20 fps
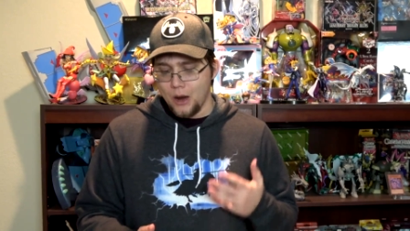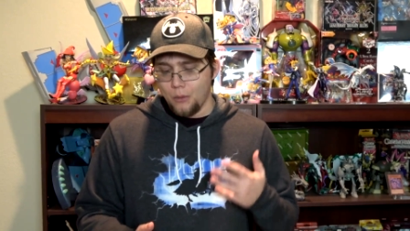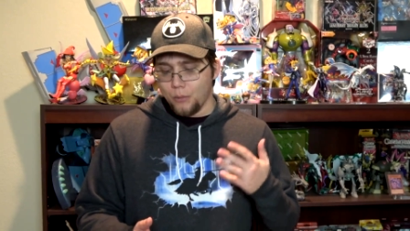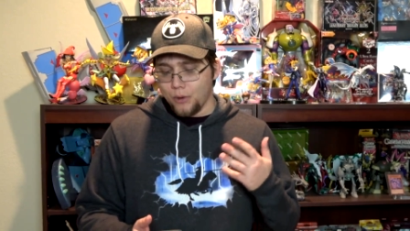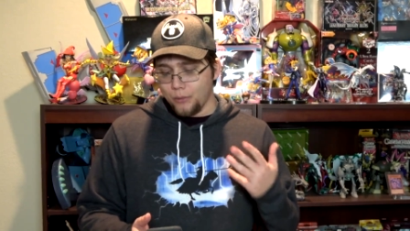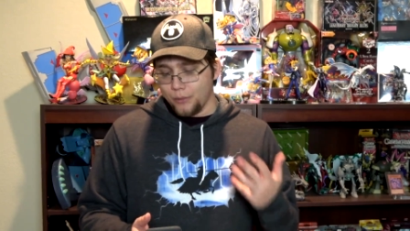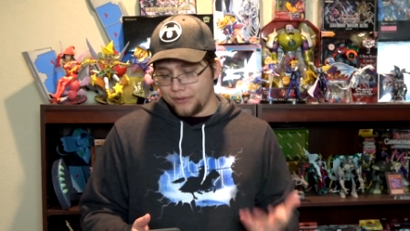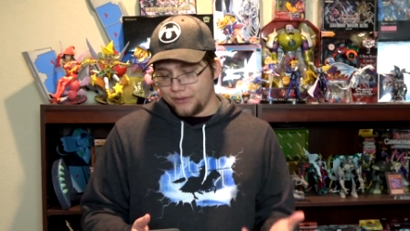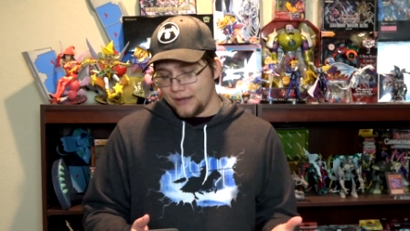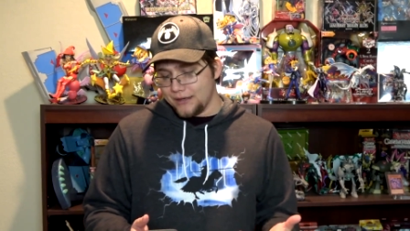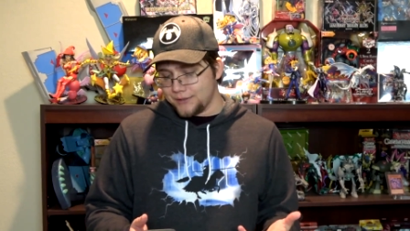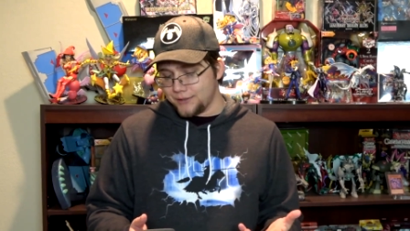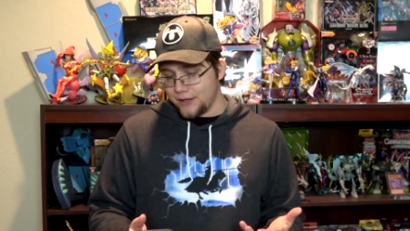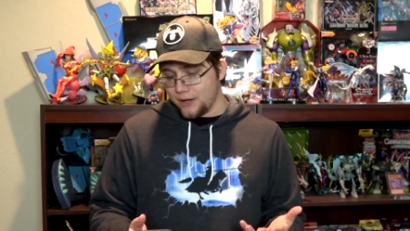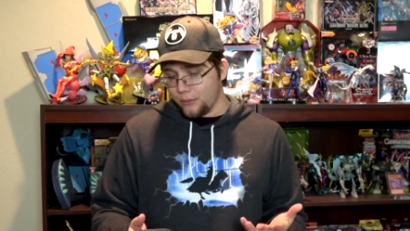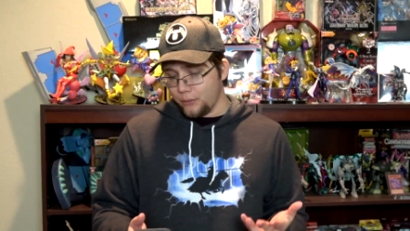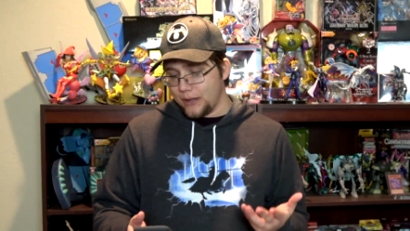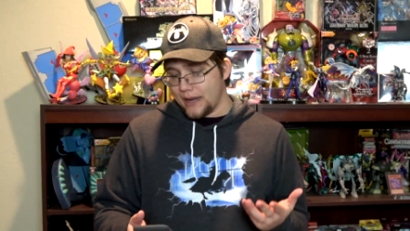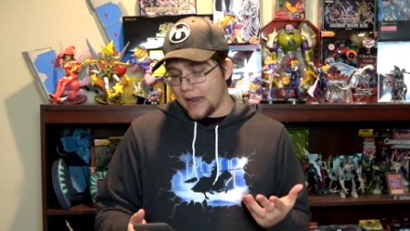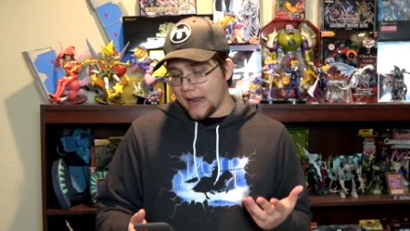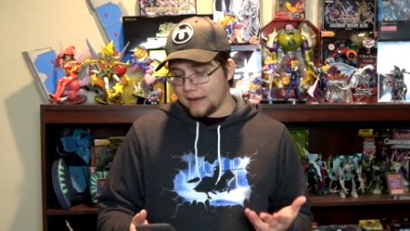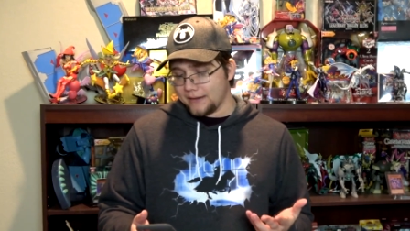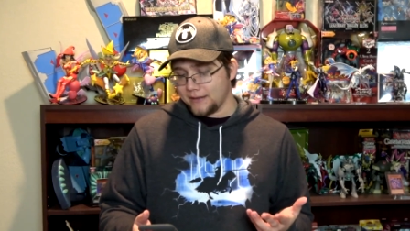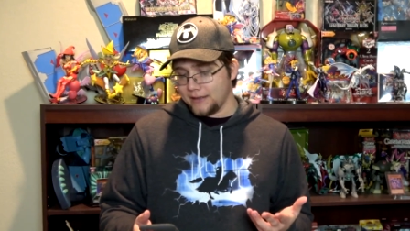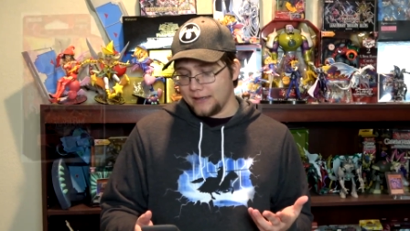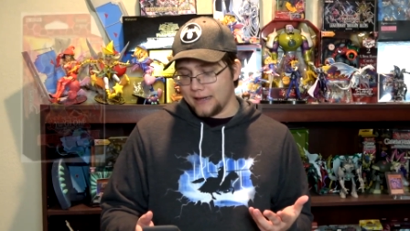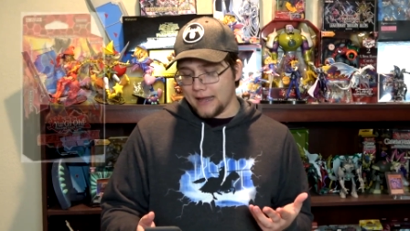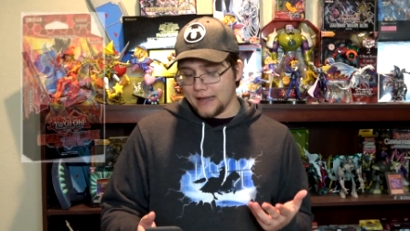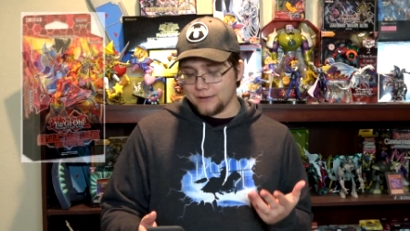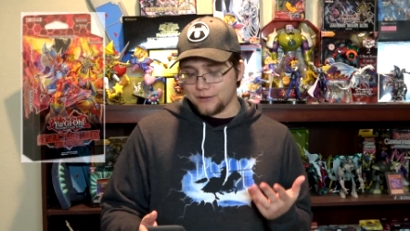Well, with this year, we
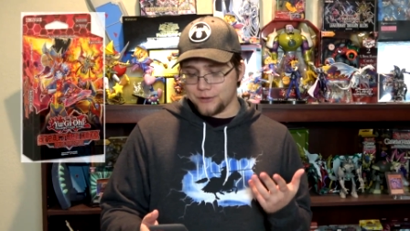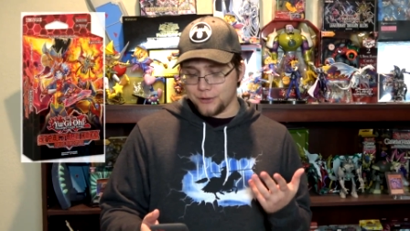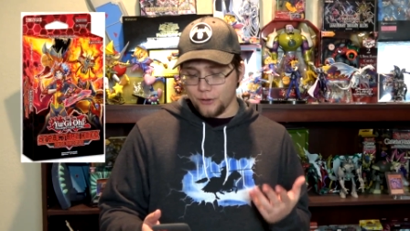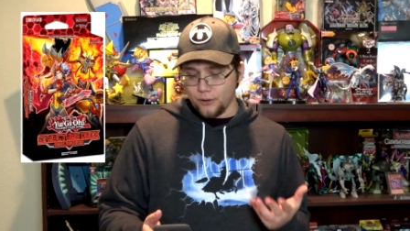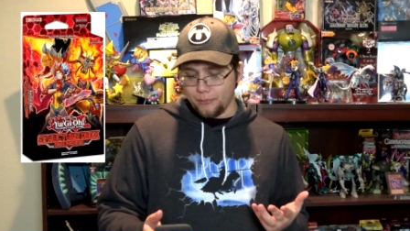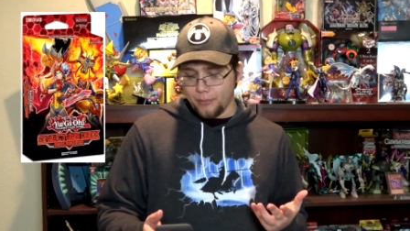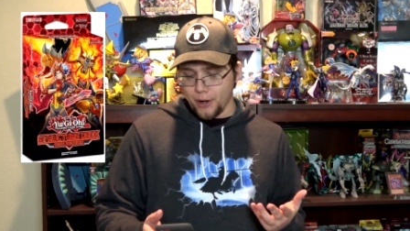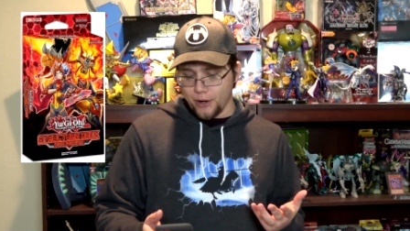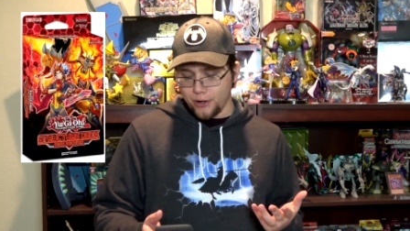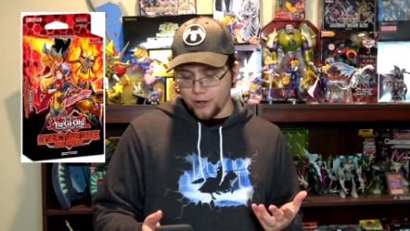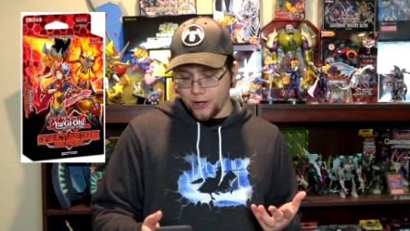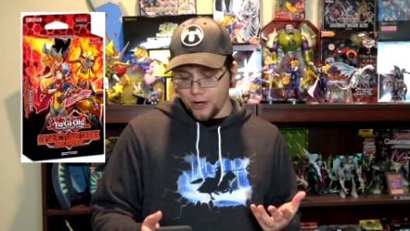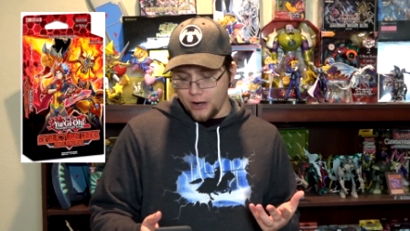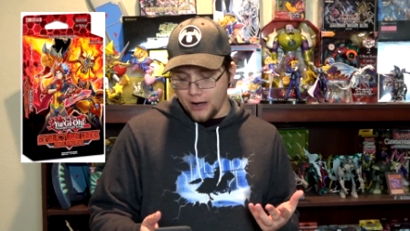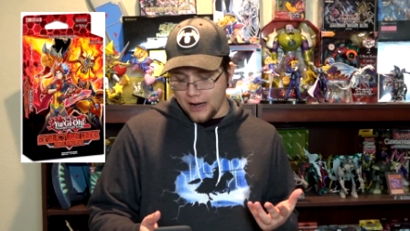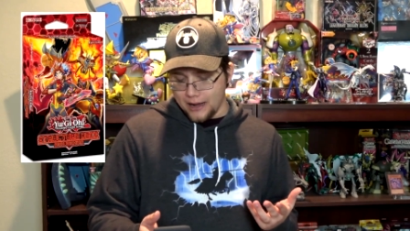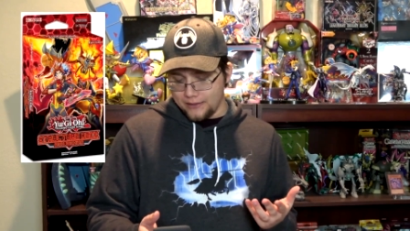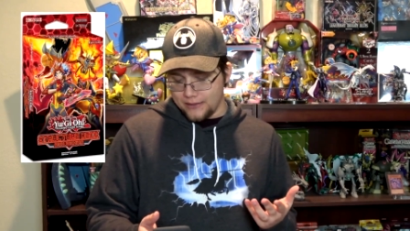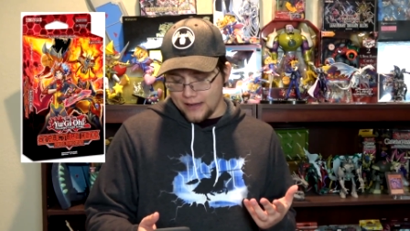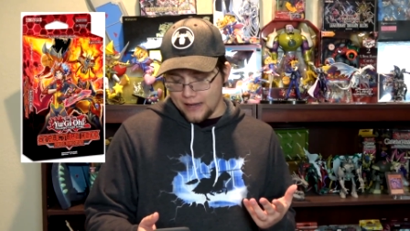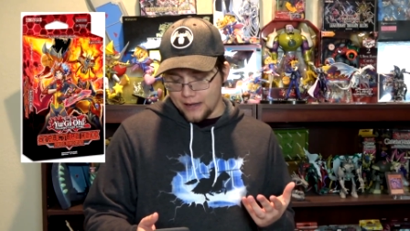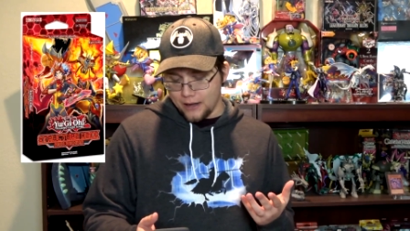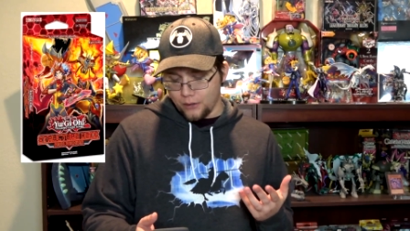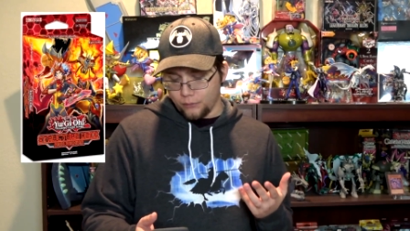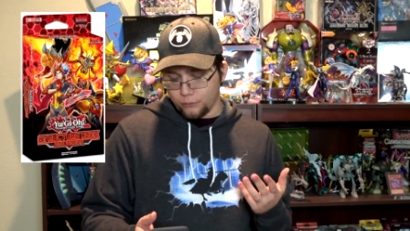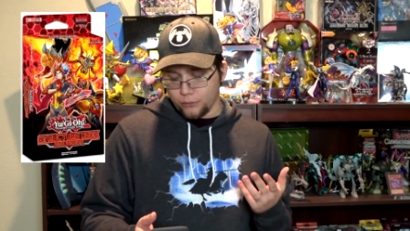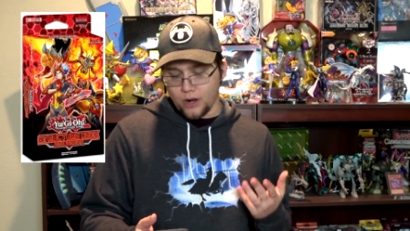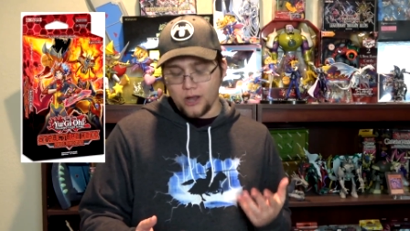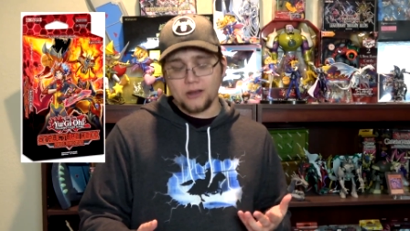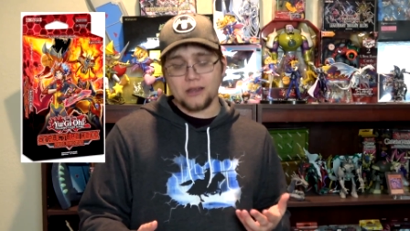actually got Soul Burner and then
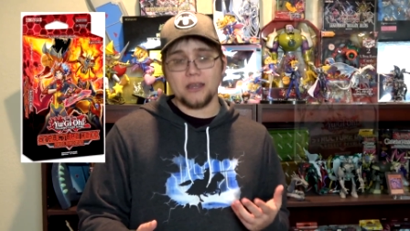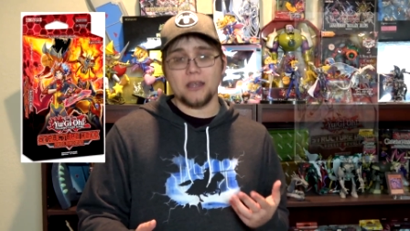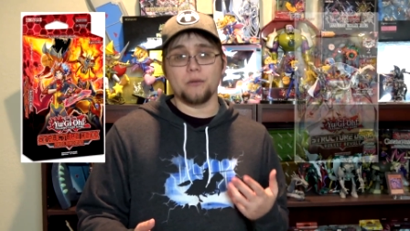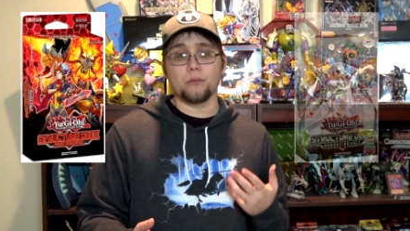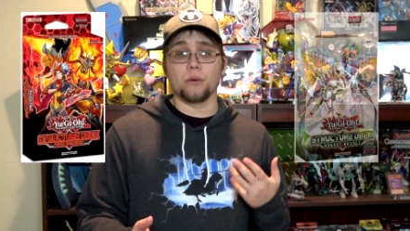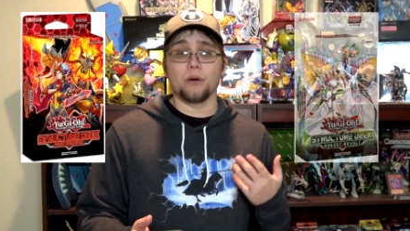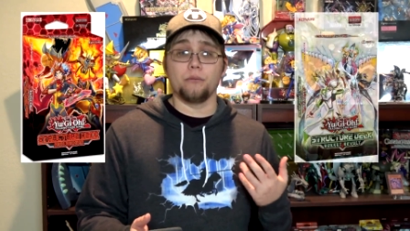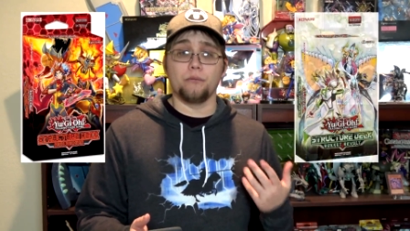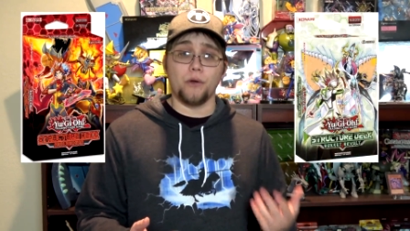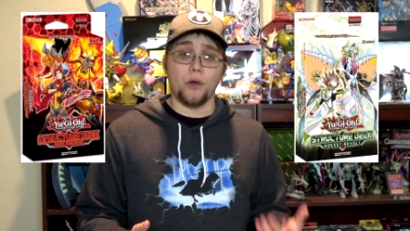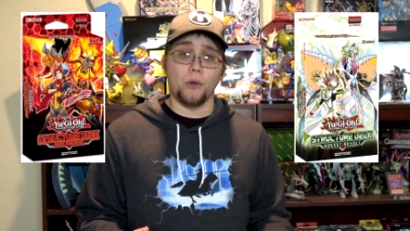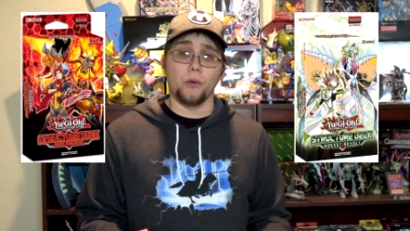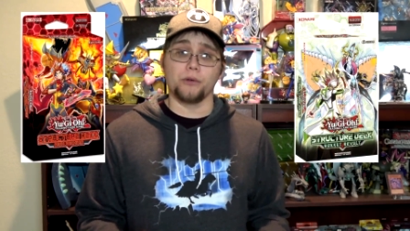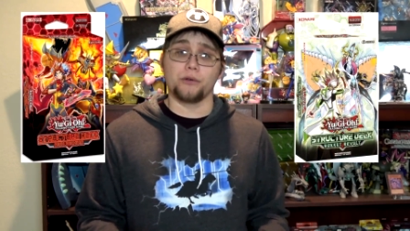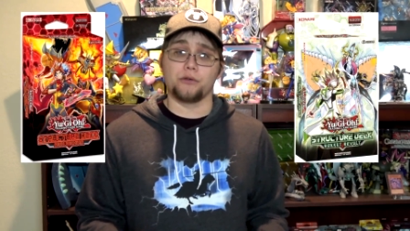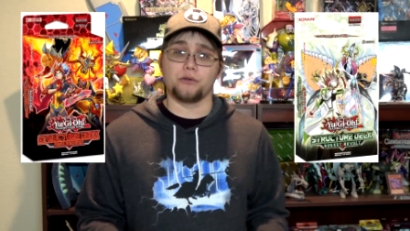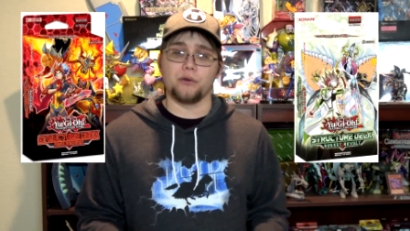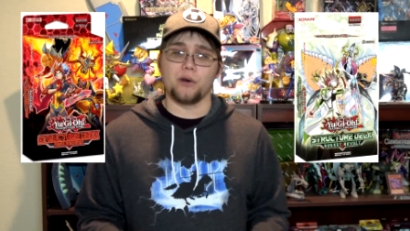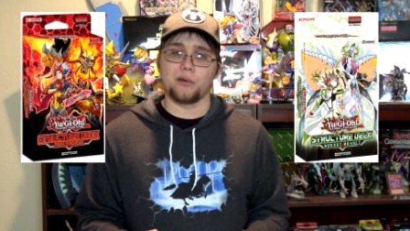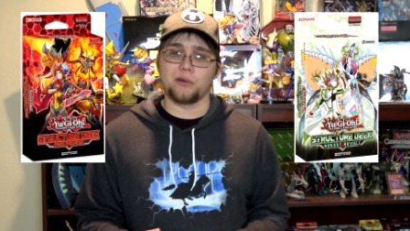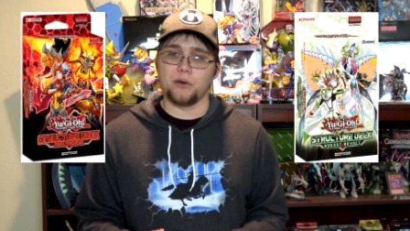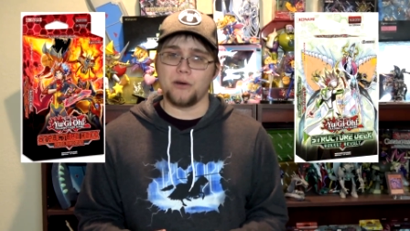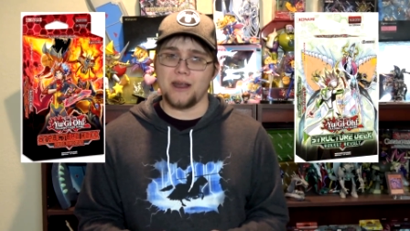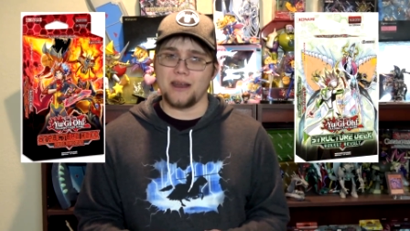Rokket Revolt structure